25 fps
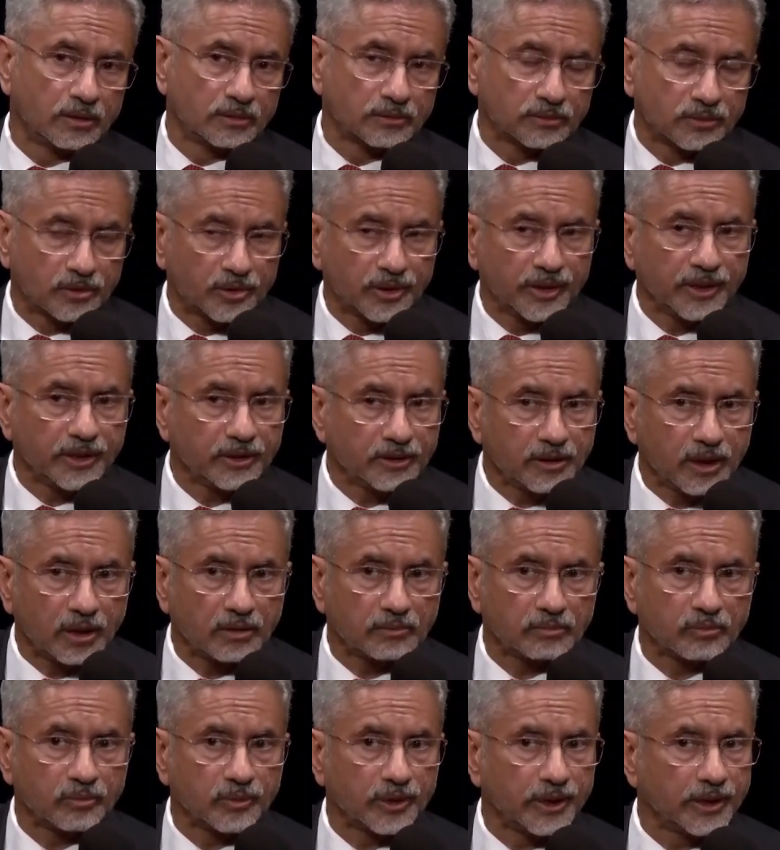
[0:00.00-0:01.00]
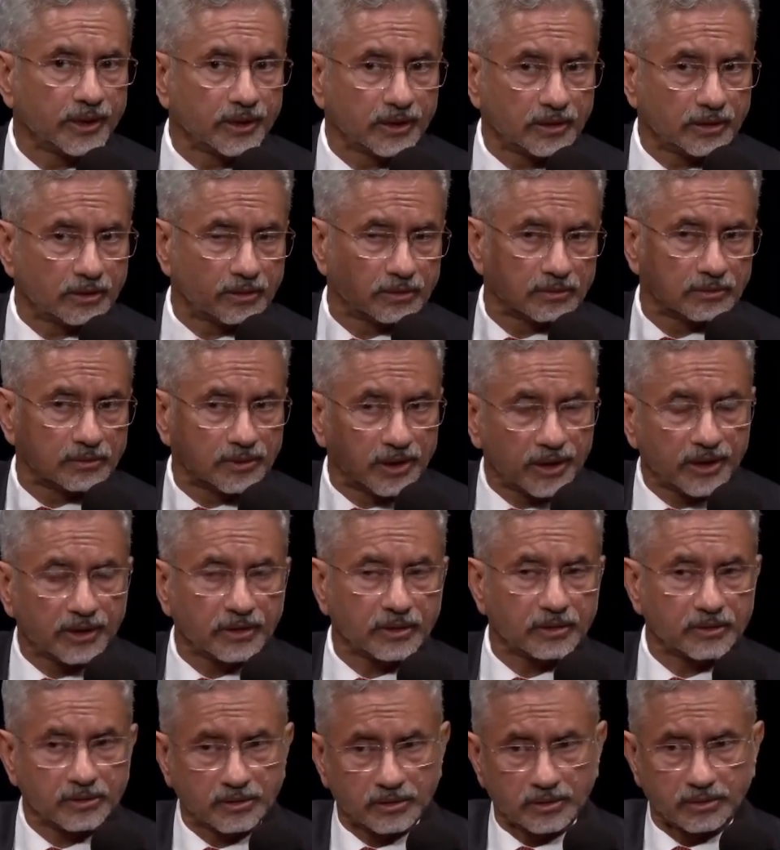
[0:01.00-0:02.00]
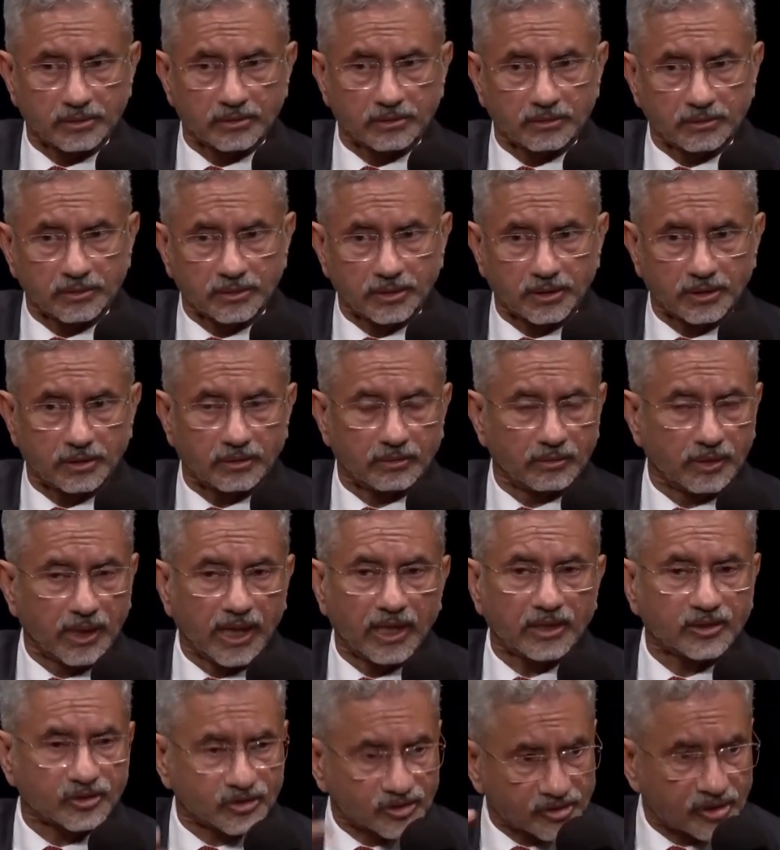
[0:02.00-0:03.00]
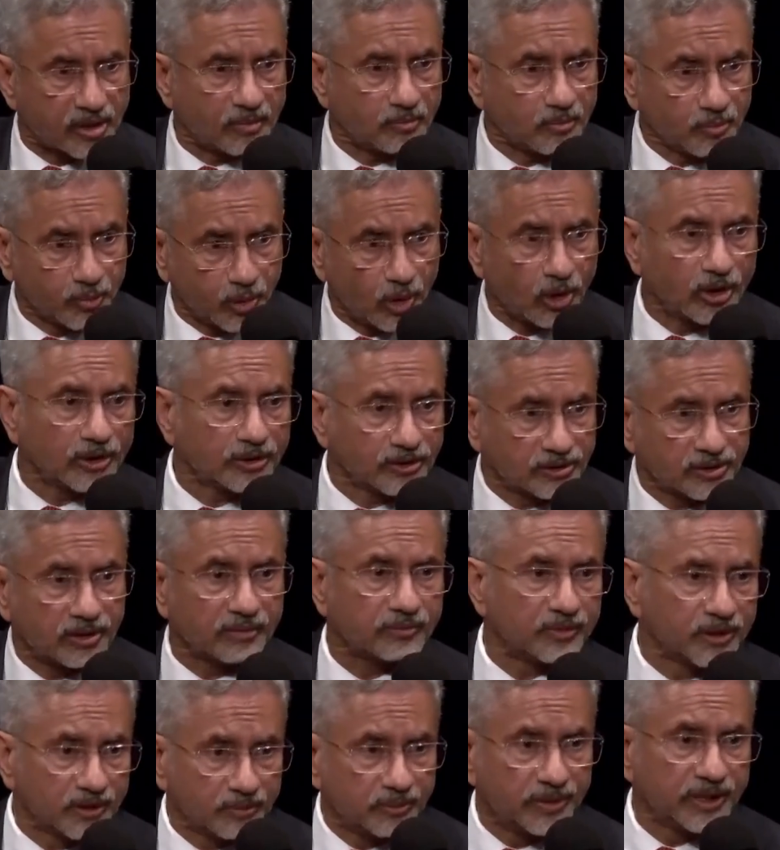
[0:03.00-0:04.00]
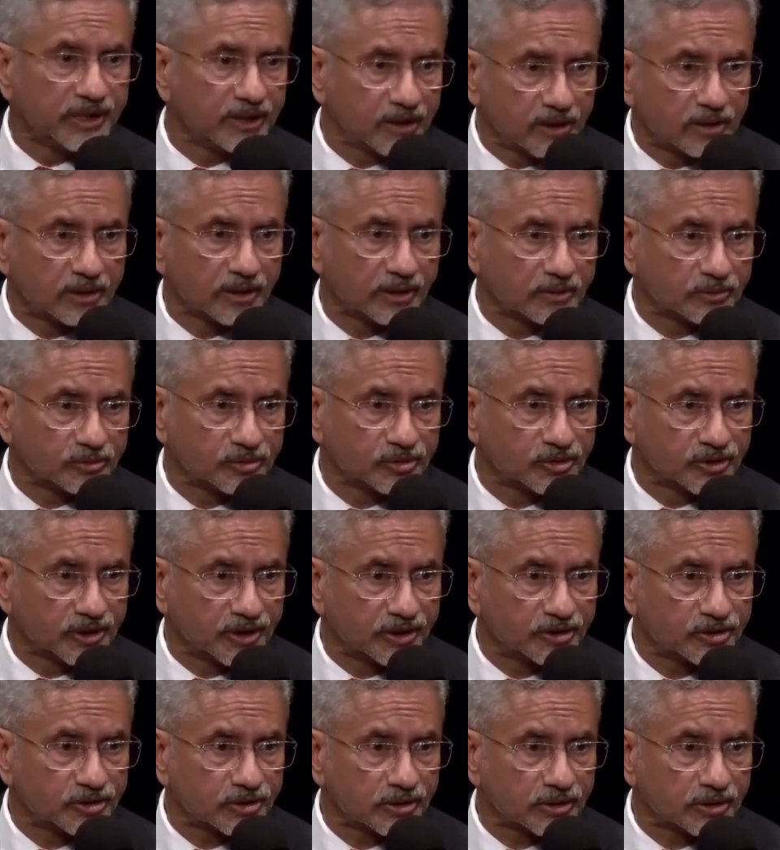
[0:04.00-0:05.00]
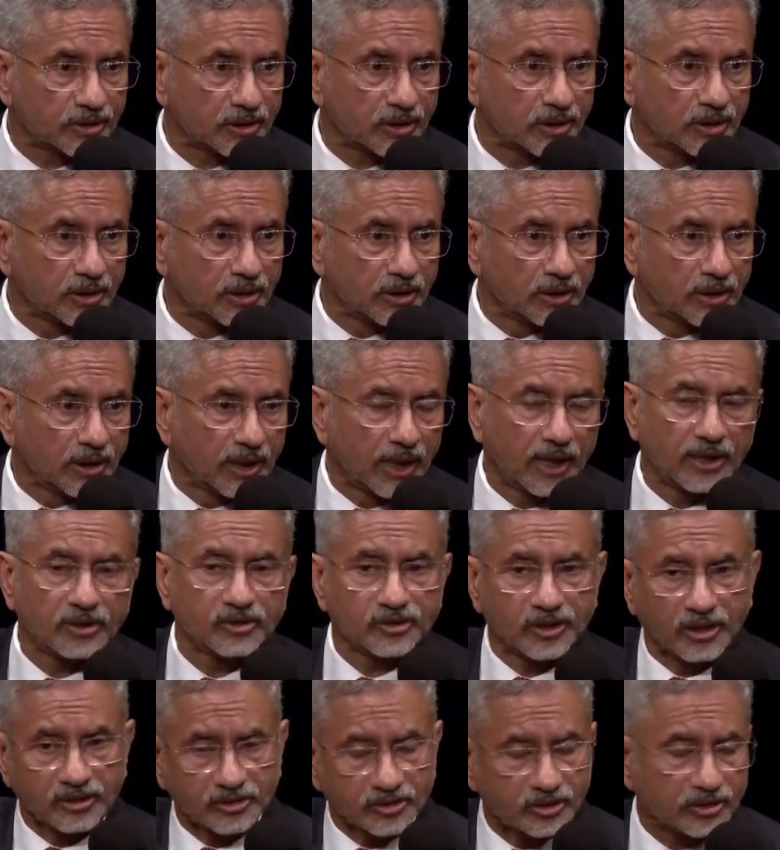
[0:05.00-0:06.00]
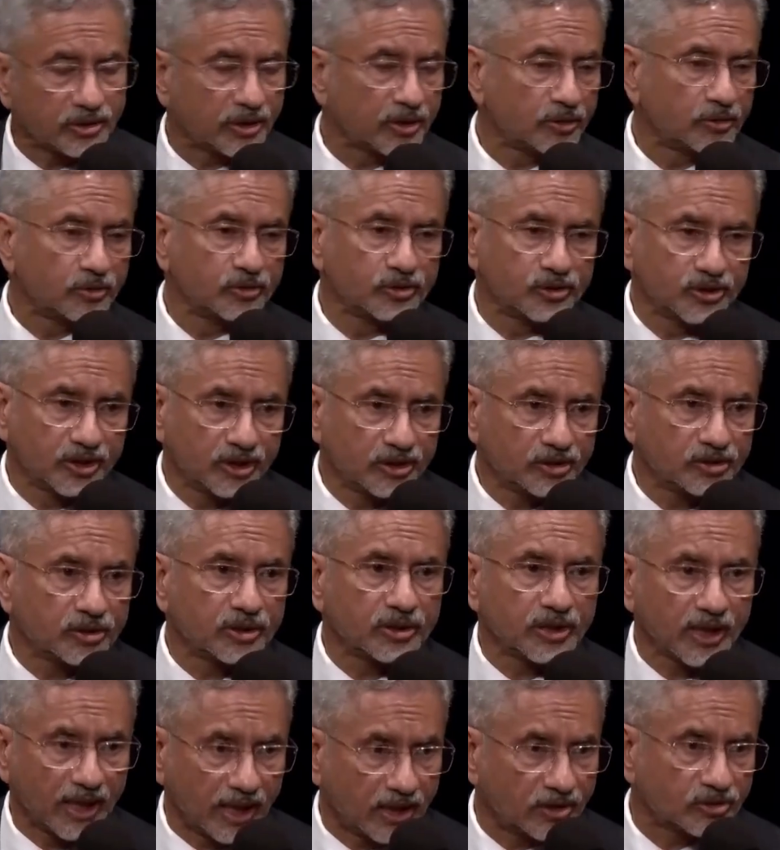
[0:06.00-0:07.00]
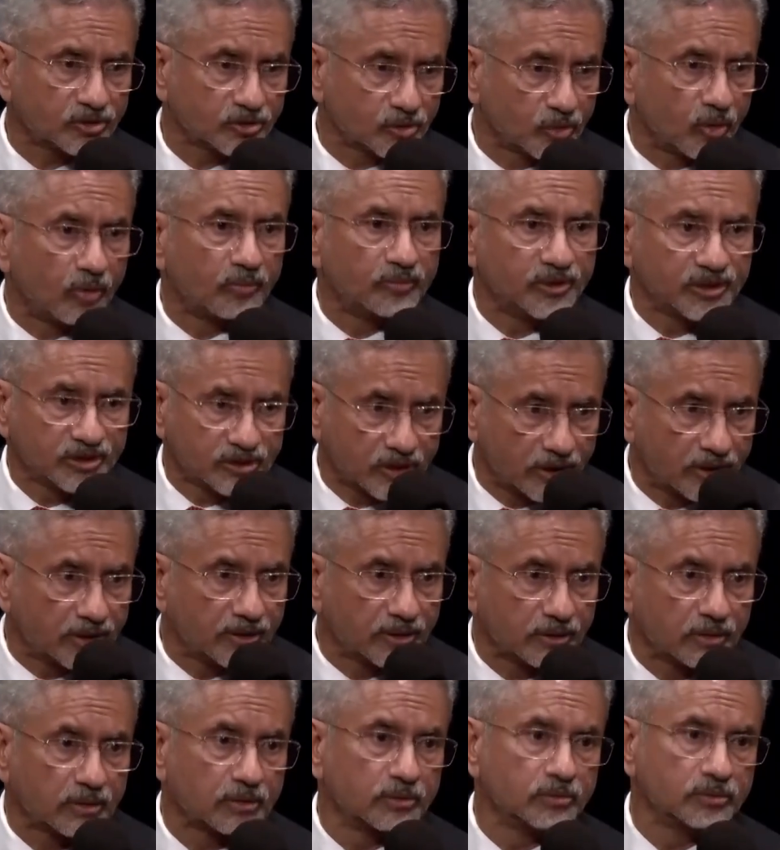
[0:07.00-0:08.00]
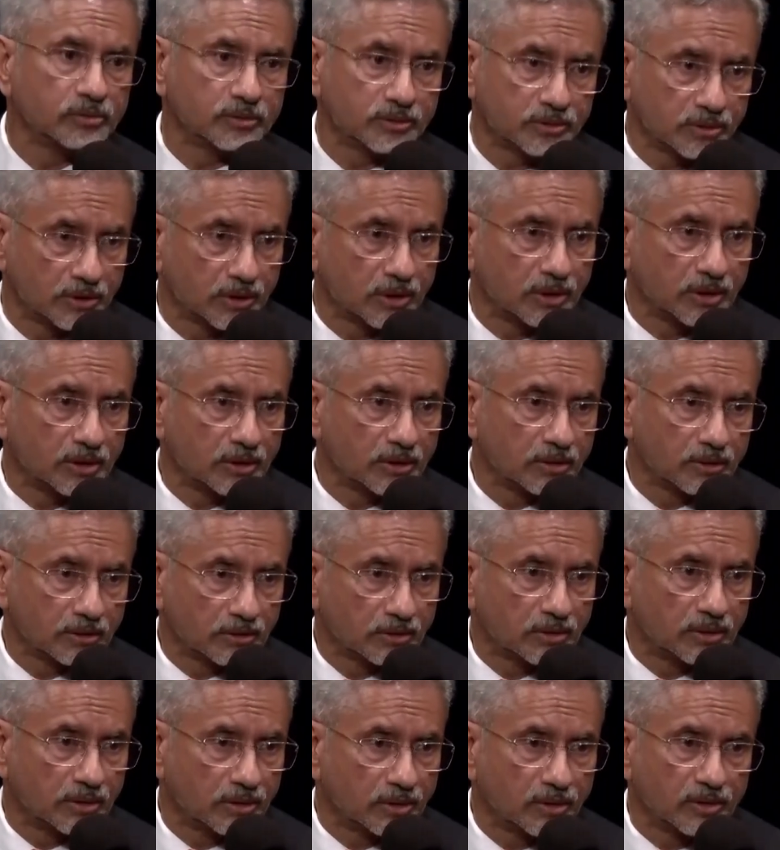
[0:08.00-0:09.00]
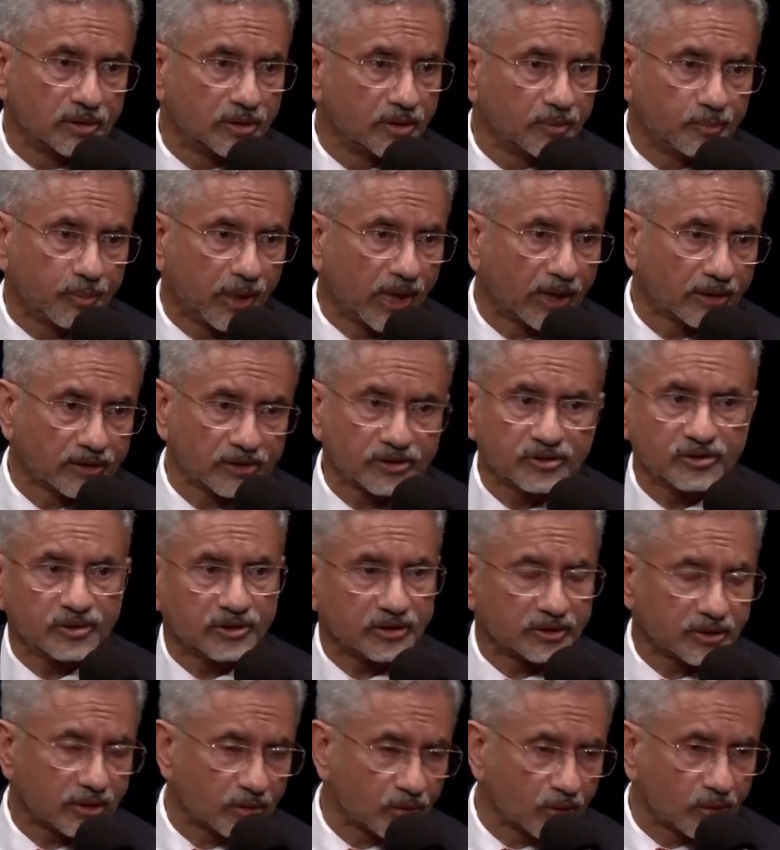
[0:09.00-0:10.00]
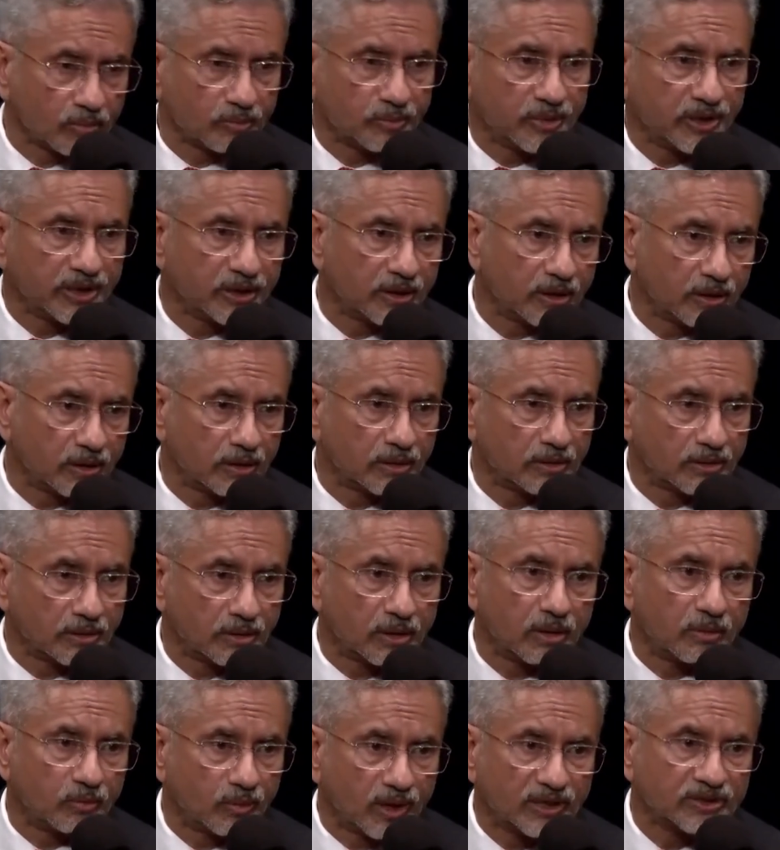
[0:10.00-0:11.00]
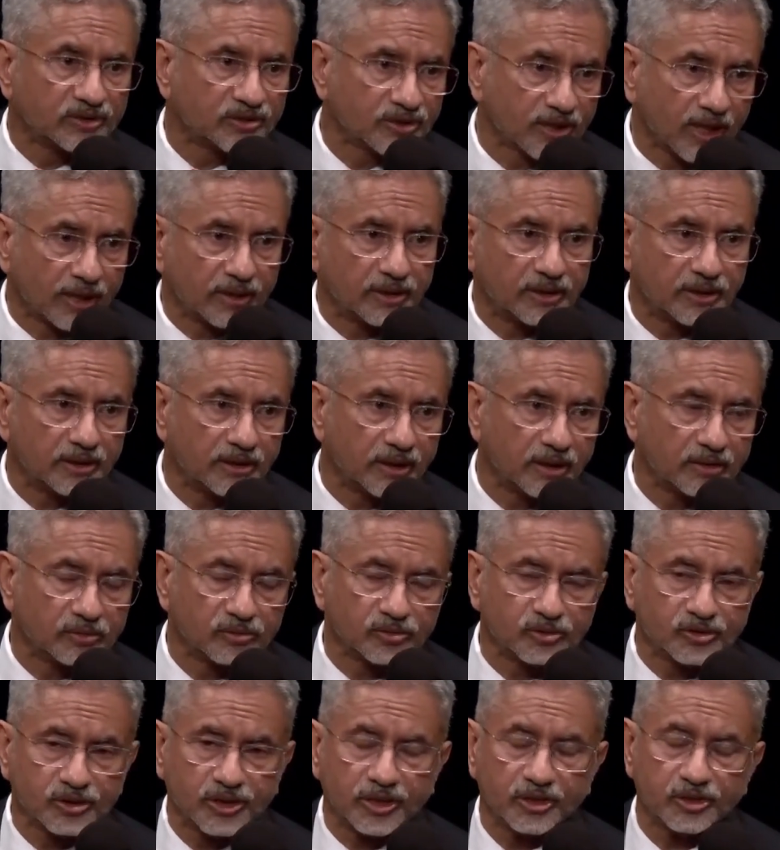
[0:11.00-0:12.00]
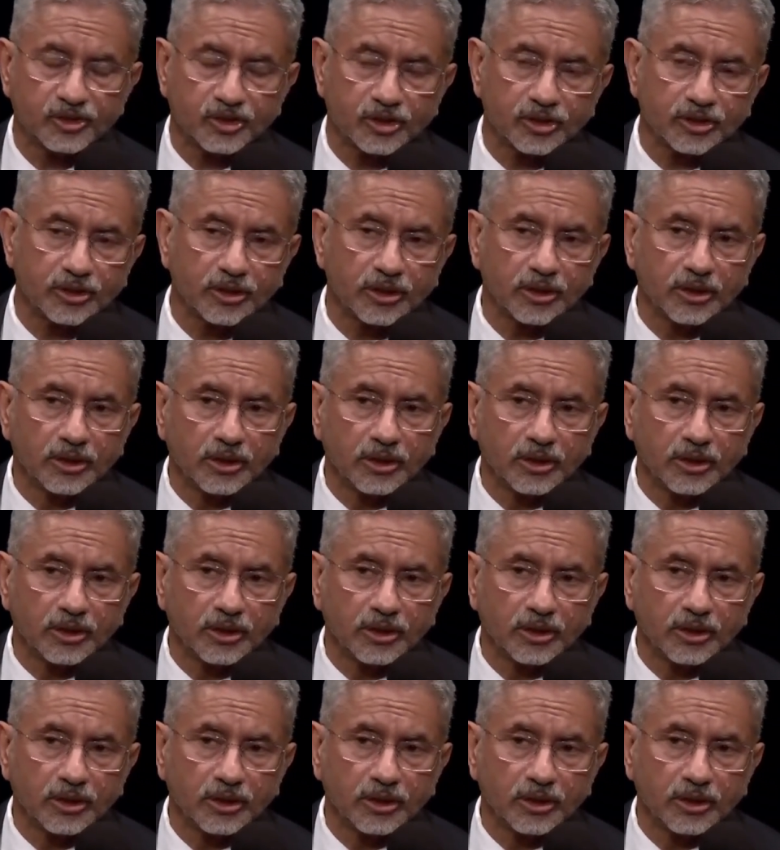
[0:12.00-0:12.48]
Three, that we think, at some point there will be a negotiation, and such a negotiation has to obviously include the parties. It cannot be a one-sided negotiation.